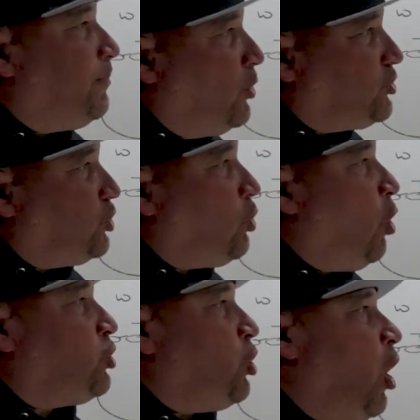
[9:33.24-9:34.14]
to push the
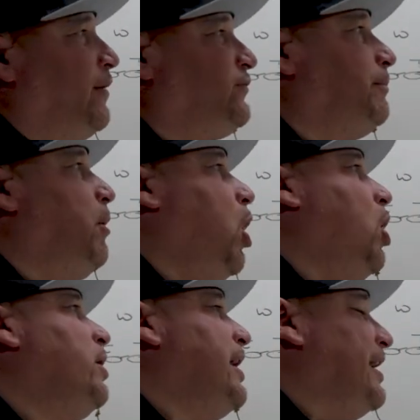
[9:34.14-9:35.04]
corner off the
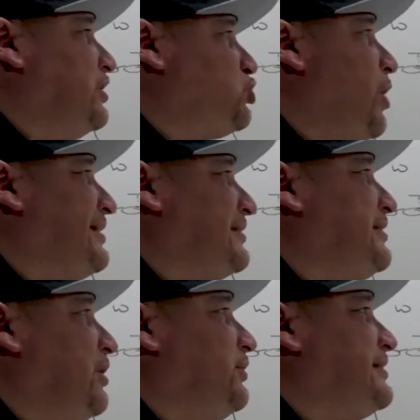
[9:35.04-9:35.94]
ball and then try to
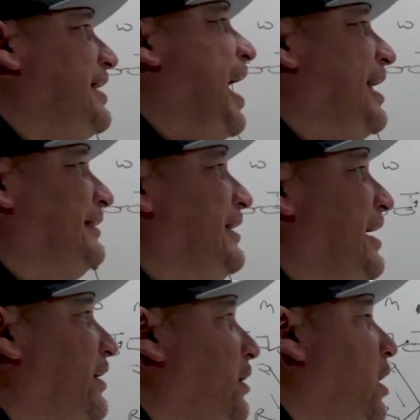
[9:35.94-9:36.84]
seal this alley
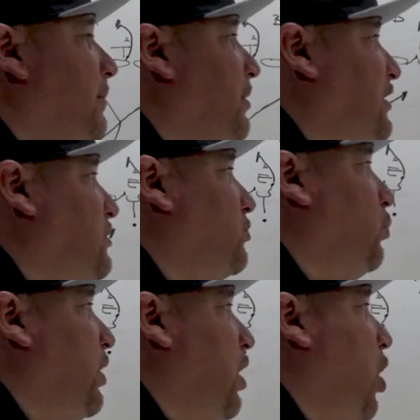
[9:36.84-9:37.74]
here because
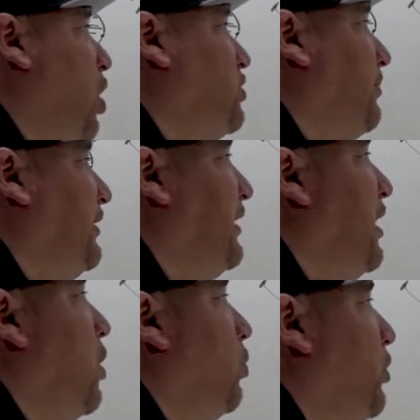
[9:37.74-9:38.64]
we're, ultimately
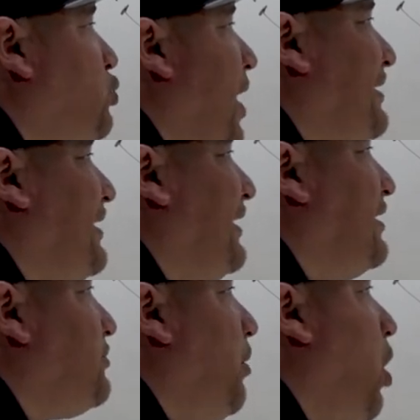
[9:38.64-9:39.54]
we're trying to get
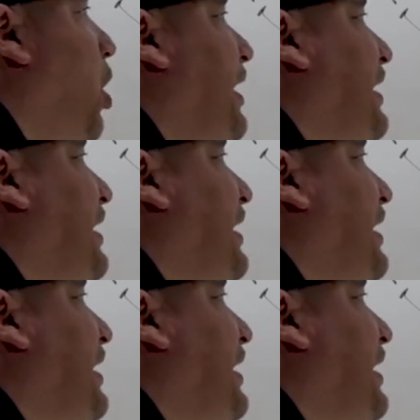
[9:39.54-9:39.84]
this ball